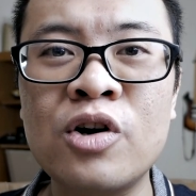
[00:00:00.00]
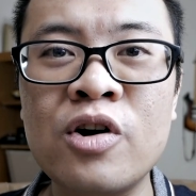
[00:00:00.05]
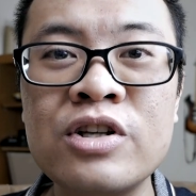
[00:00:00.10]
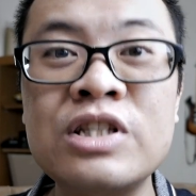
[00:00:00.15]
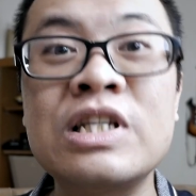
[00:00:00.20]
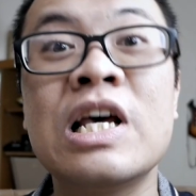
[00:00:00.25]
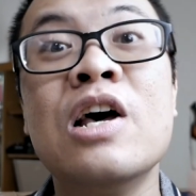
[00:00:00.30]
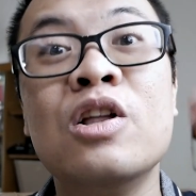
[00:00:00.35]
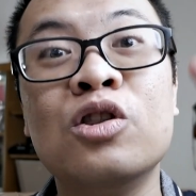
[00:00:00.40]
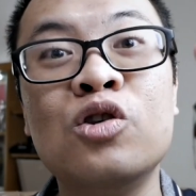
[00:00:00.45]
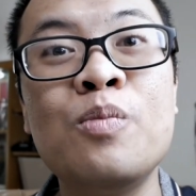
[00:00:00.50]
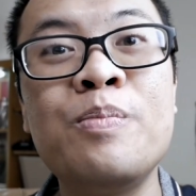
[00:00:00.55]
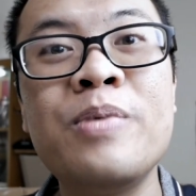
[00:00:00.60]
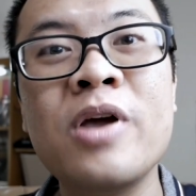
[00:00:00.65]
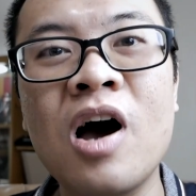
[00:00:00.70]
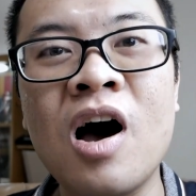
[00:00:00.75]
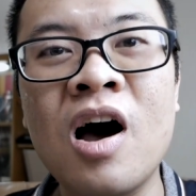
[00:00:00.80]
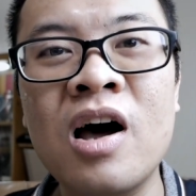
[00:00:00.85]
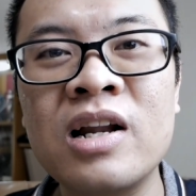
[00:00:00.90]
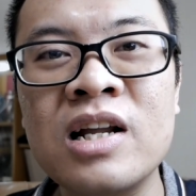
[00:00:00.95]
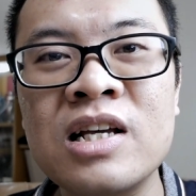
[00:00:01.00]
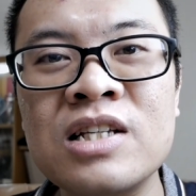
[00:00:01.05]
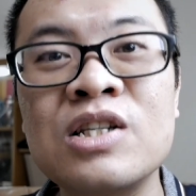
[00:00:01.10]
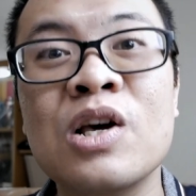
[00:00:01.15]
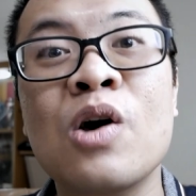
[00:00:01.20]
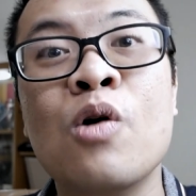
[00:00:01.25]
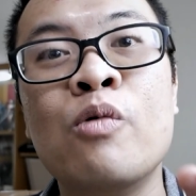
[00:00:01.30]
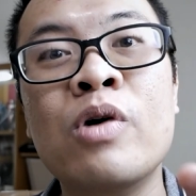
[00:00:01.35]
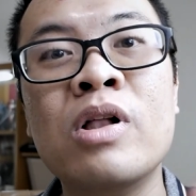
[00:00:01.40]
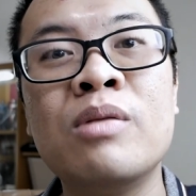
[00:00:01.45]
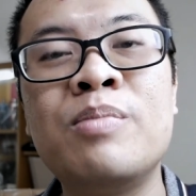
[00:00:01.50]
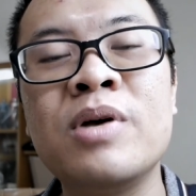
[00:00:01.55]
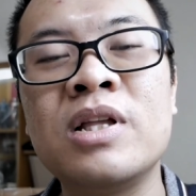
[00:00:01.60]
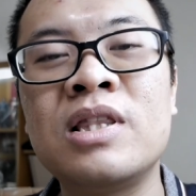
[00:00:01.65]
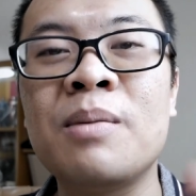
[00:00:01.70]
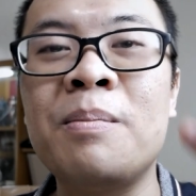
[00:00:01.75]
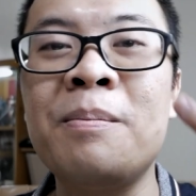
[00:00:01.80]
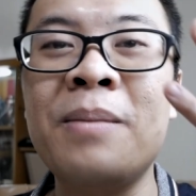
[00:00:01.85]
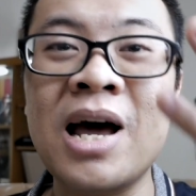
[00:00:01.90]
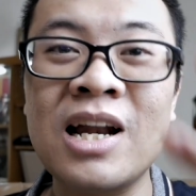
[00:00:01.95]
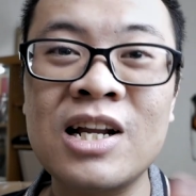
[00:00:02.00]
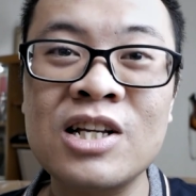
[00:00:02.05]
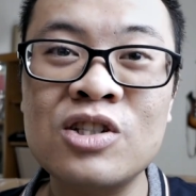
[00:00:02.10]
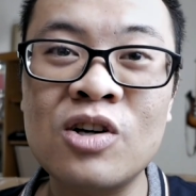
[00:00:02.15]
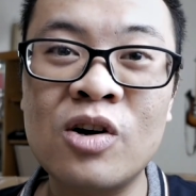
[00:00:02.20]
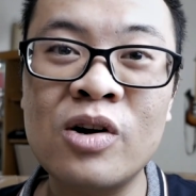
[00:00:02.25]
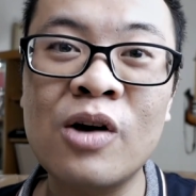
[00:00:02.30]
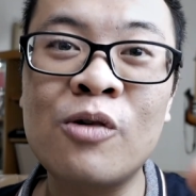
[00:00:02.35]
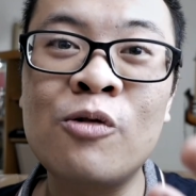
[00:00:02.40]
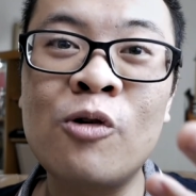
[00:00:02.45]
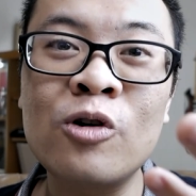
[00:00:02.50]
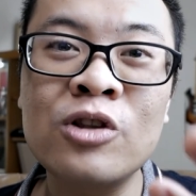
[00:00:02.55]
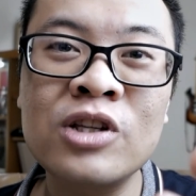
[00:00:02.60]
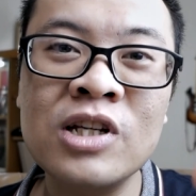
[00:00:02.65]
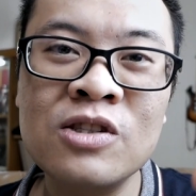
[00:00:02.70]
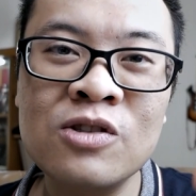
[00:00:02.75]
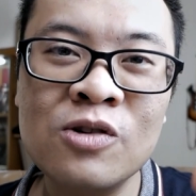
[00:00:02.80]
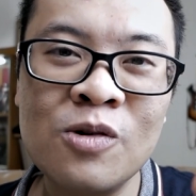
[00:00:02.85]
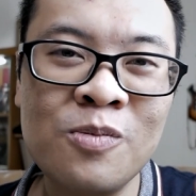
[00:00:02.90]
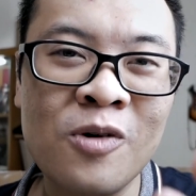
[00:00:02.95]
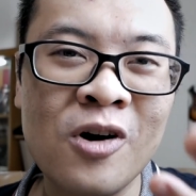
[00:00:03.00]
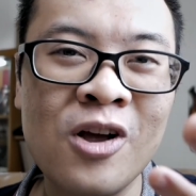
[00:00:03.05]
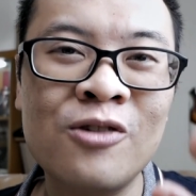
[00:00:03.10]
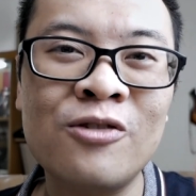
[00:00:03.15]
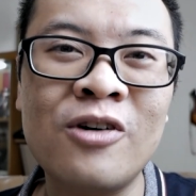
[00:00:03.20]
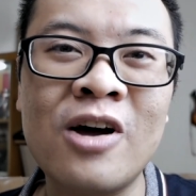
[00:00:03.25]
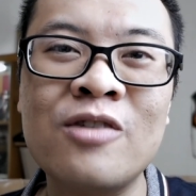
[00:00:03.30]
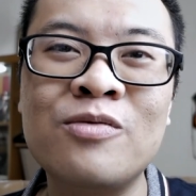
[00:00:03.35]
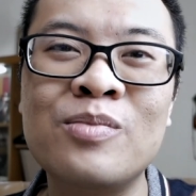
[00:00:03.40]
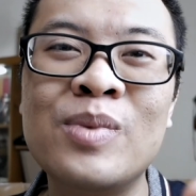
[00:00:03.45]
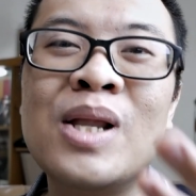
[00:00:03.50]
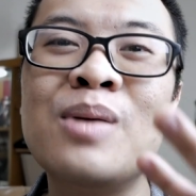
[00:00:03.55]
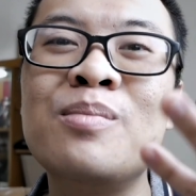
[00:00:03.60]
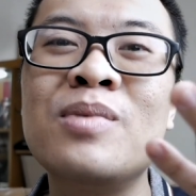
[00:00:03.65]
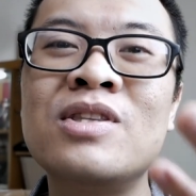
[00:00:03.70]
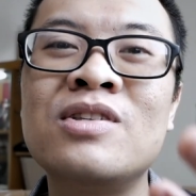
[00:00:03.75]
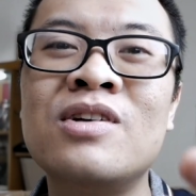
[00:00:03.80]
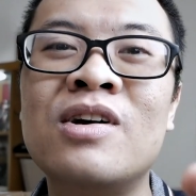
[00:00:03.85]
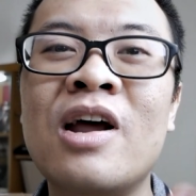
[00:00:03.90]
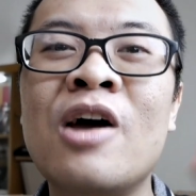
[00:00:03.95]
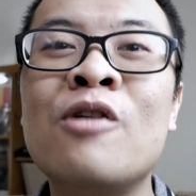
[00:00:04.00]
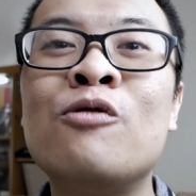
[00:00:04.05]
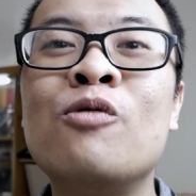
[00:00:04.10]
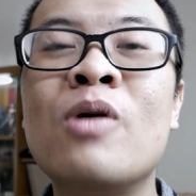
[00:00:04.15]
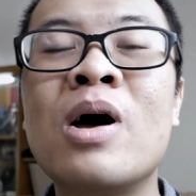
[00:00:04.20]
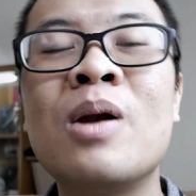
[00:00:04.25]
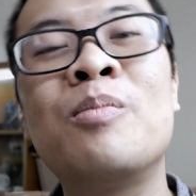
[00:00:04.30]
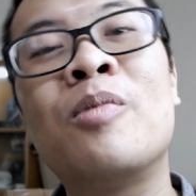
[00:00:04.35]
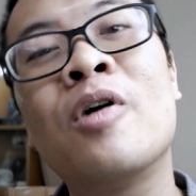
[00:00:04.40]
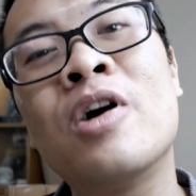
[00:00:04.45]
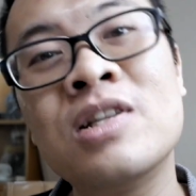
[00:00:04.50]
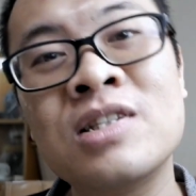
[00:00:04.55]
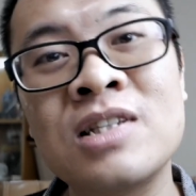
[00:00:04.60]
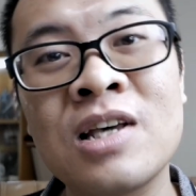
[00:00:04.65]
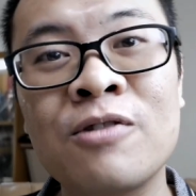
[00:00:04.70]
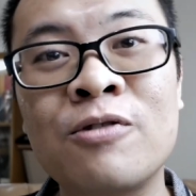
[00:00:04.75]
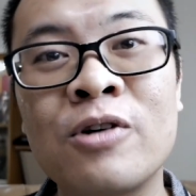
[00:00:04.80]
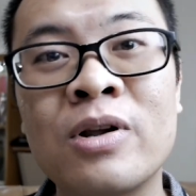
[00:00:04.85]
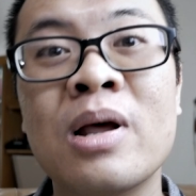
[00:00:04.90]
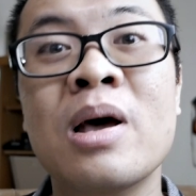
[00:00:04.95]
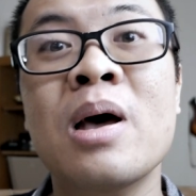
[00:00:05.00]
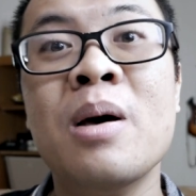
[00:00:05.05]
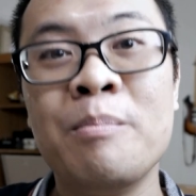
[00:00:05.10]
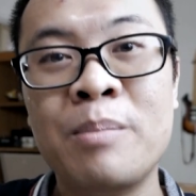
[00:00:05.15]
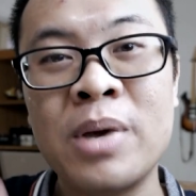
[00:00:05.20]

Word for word: choice, to be honest, will be the Panasonic forty-two point five millimeter f one point seven,